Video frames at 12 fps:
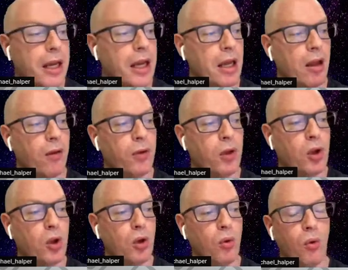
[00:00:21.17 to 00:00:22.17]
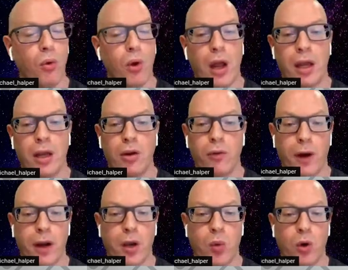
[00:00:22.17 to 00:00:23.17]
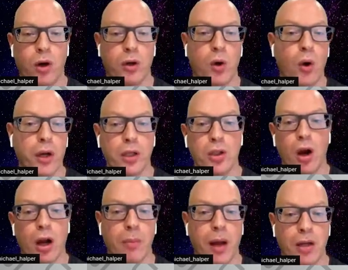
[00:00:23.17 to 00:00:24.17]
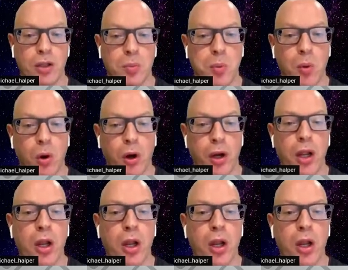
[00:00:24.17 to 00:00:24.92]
If you and your friend were going to talk about a sport,